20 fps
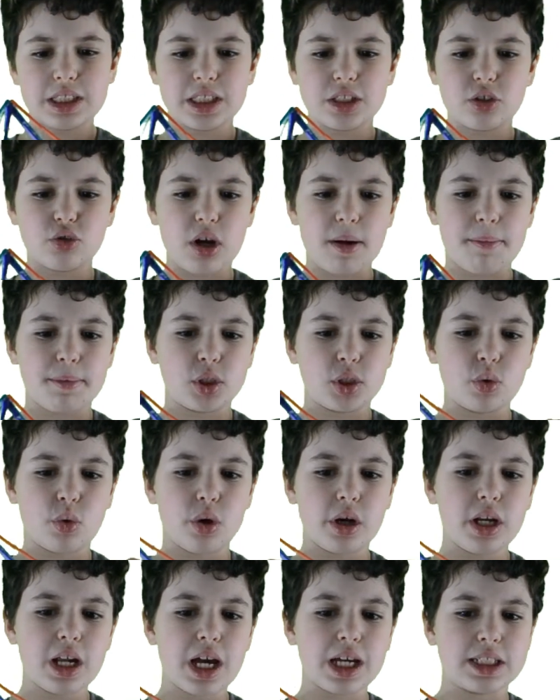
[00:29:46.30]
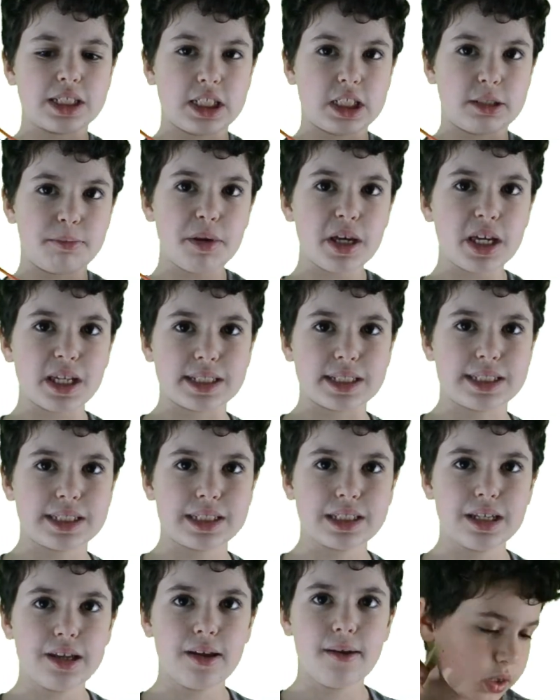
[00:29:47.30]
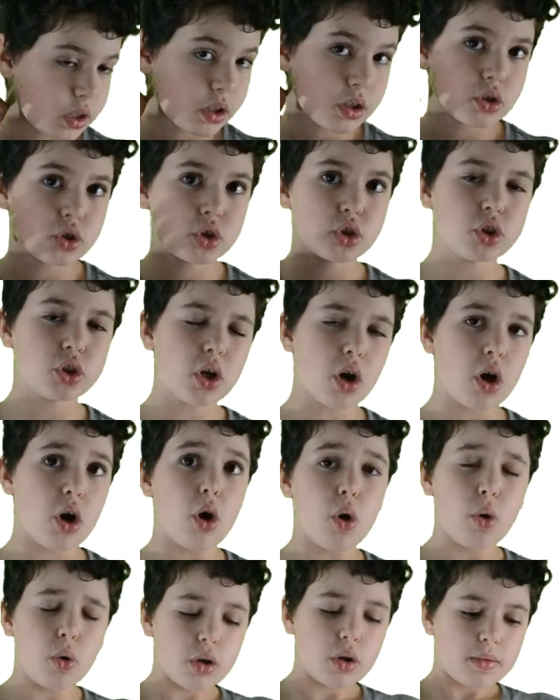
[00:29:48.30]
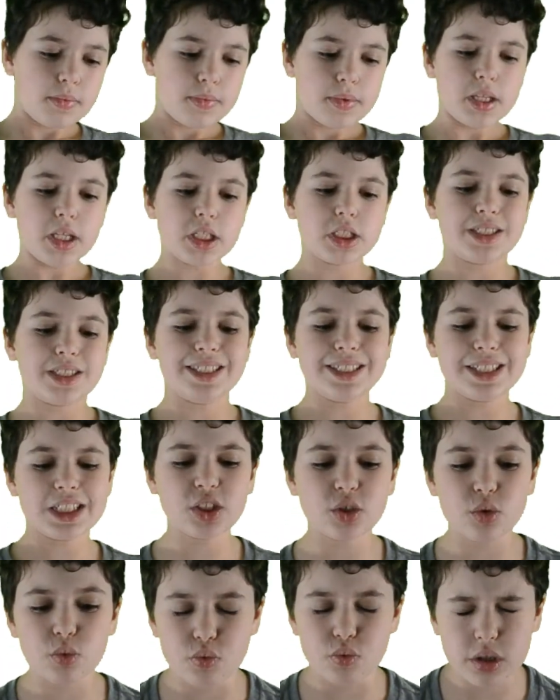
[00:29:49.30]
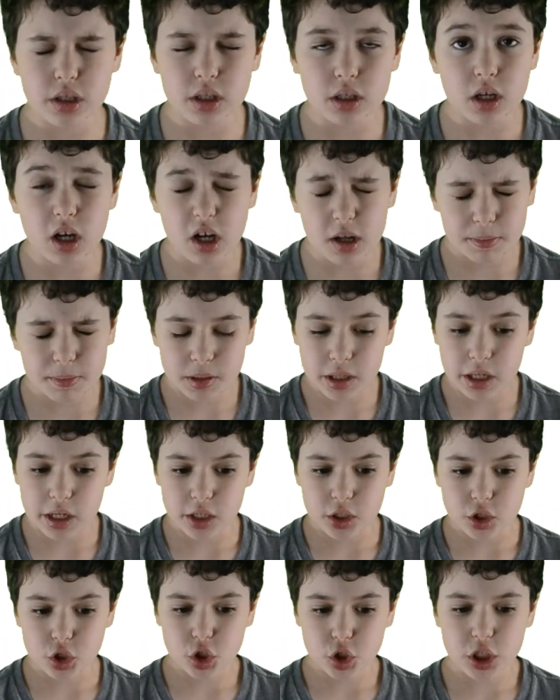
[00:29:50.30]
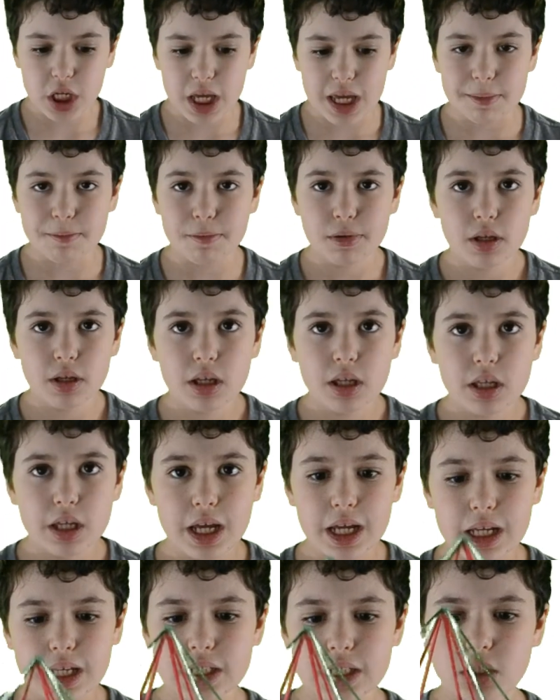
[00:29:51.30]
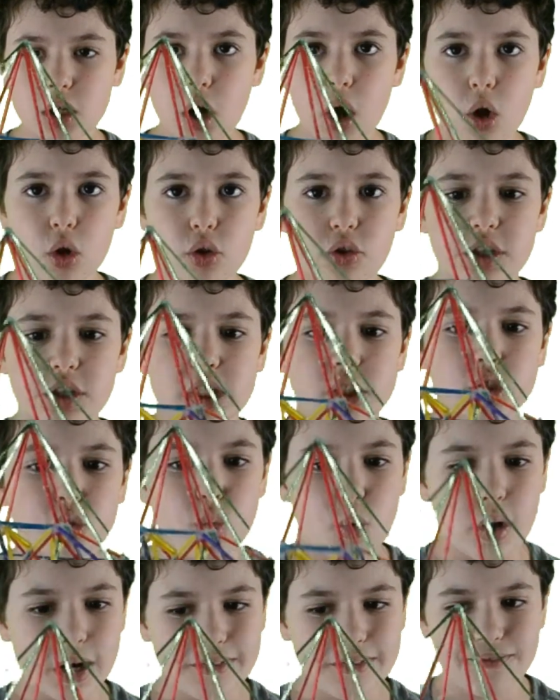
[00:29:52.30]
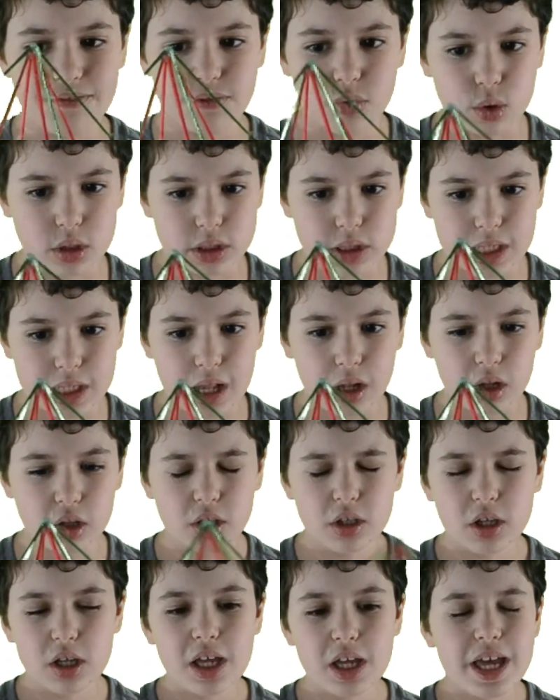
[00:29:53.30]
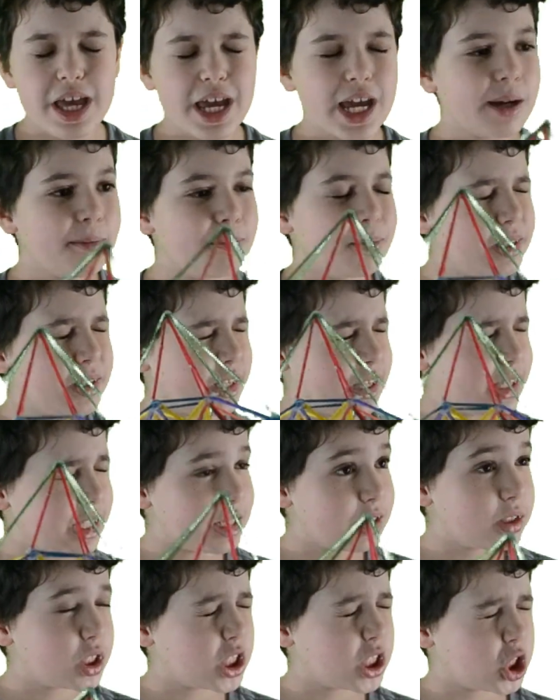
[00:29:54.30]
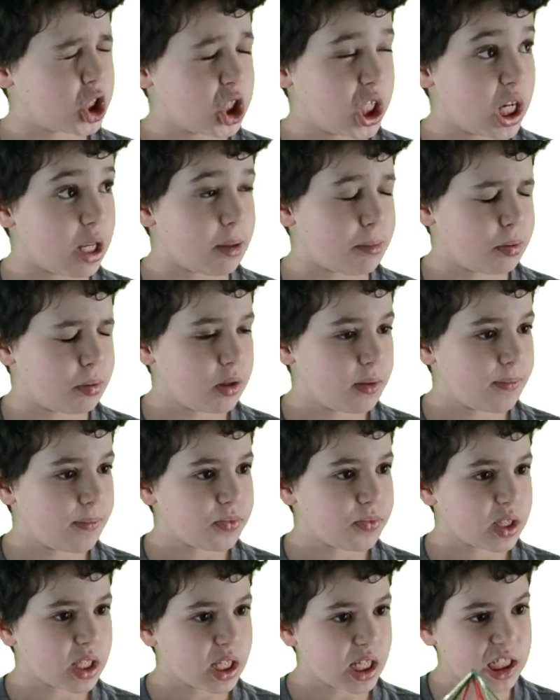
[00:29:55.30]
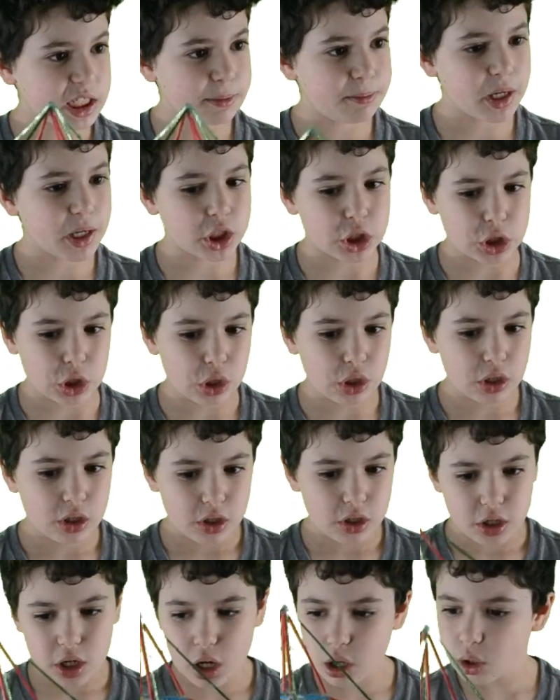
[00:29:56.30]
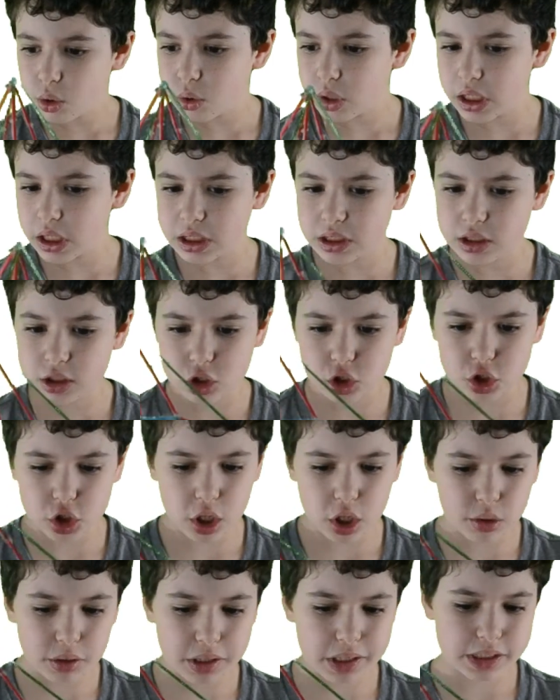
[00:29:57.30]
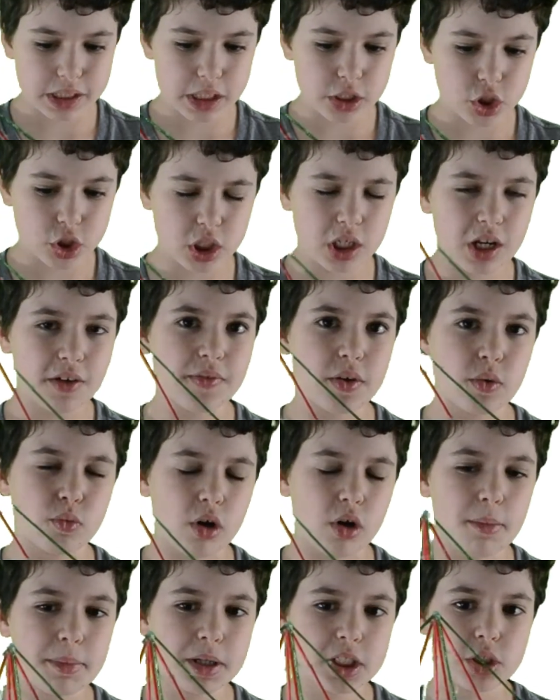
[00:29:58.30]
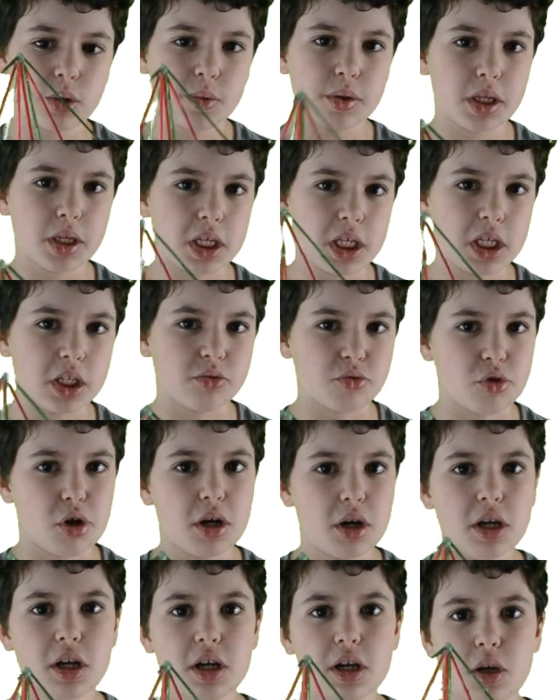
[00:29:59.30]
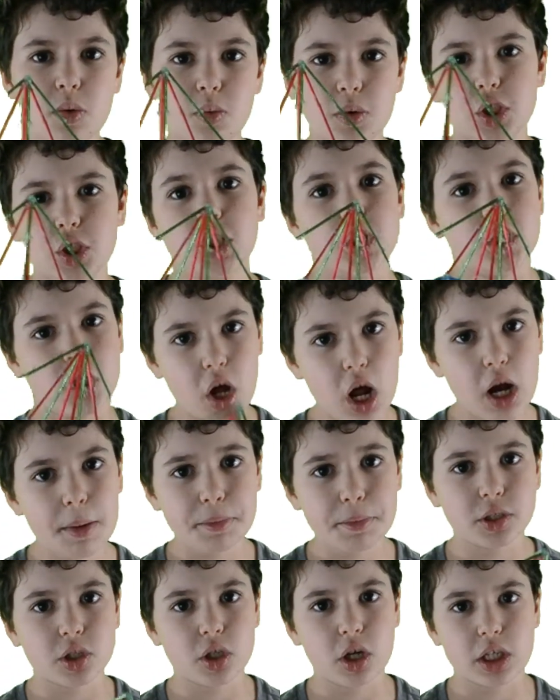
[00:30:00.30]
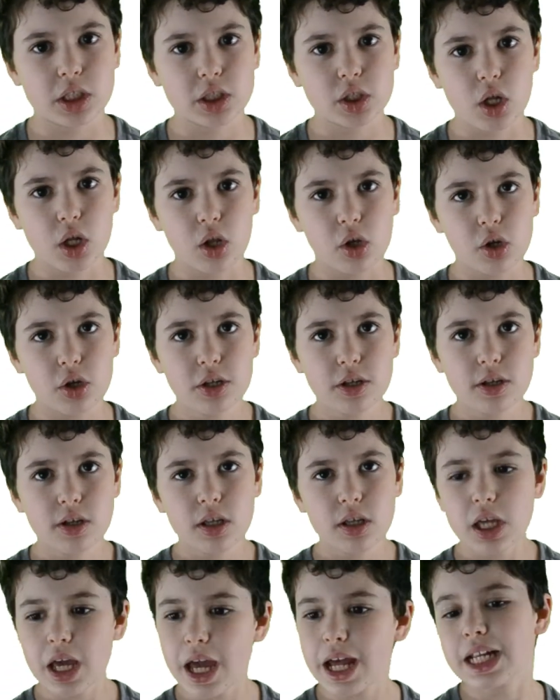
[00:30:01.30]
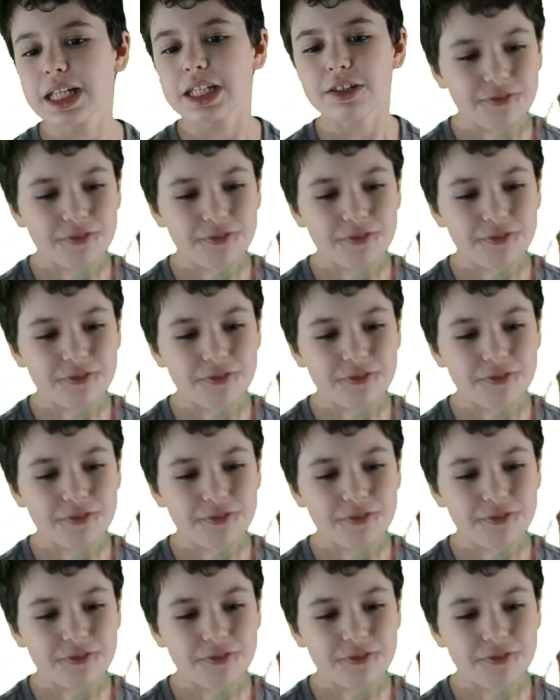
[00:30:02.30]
trapezoid as its base. So it's, this is a really complicated shape. It's called the 24 cell. But this shape is special. Not only is the generalization of a rhombic dodecahedron, which is not a platonic solid, and it